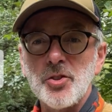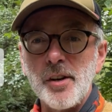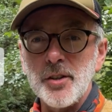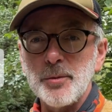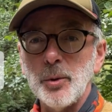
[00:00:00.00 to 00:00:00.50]

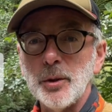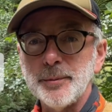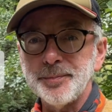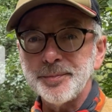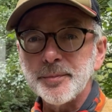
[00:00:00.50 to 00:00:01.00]
transport,
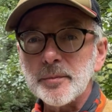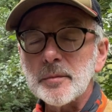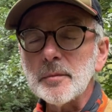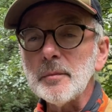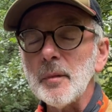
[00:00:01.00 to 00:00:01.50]

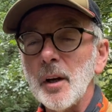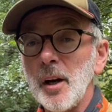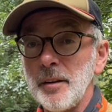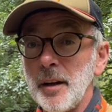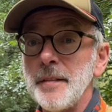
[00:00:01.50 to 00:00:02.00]

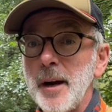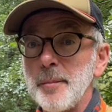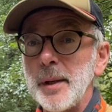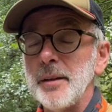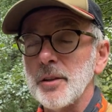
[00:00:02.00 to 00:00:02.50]
and that
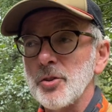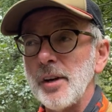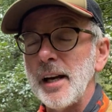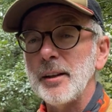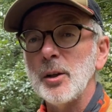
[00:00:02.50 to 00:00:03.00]
being a
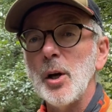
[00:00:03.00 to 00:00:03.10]
train.